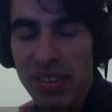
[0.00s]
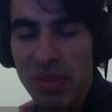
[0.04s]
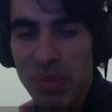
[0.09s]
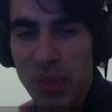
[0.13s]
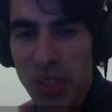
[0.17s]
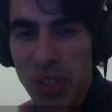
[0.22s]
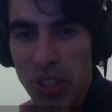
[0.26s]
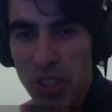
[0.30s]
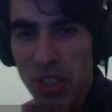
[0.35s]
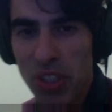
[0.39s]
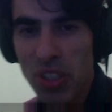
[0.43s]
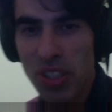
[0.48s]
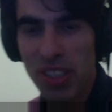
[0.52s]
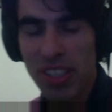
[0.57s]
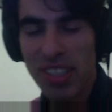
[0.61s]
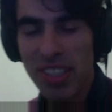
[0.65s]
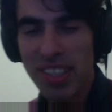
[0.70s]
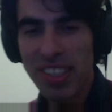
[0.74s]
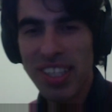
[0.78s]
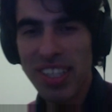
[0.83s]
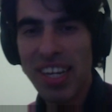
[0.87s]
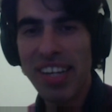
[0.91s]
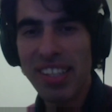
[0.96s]
which
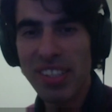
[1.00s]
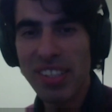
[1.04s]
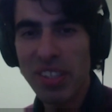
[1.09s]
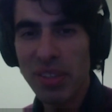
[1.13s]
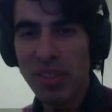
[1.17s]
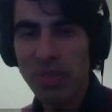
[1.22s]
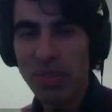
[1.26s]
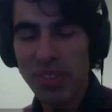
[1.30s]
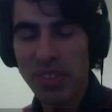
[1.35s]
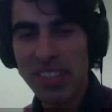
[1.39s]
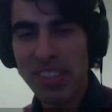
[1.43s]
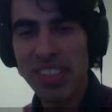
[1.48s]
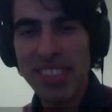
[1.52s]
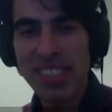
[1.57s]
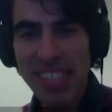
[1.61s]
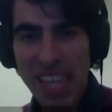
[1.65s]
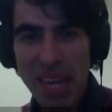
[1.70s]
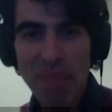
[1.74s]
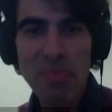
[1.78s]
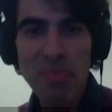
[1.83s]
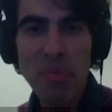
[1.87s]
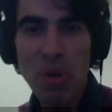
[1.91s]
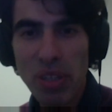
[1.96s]
kind of in the
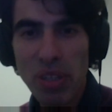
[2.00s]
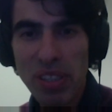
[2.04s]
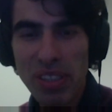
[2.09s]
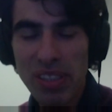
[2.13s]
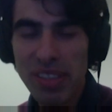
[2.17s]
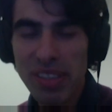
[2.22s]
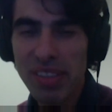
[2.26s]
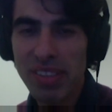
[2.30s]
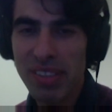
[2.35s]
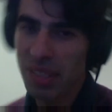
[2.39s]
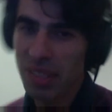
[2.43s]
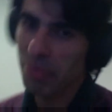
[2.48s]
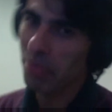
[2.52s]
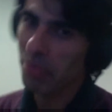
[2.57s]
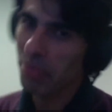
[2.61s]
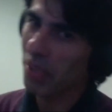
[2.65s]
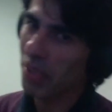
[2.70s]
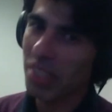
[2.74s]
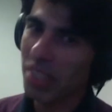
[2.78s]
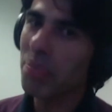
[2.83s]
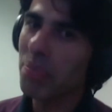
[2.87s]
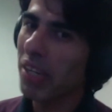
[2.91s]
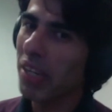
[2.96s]
same model,
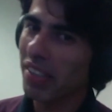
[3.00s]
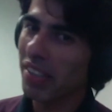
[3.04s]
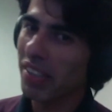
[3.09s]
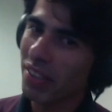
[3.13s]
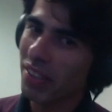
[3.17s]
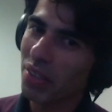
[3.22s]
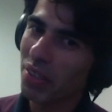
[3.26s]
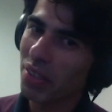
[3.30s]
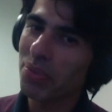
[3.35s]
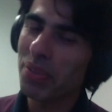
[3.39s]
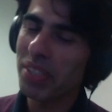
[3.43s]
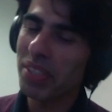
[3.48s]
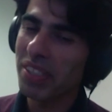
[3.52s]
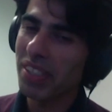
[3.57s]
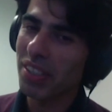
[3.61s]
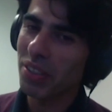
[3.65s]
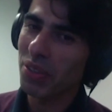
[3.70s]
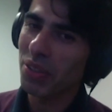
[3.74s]
independent of whether you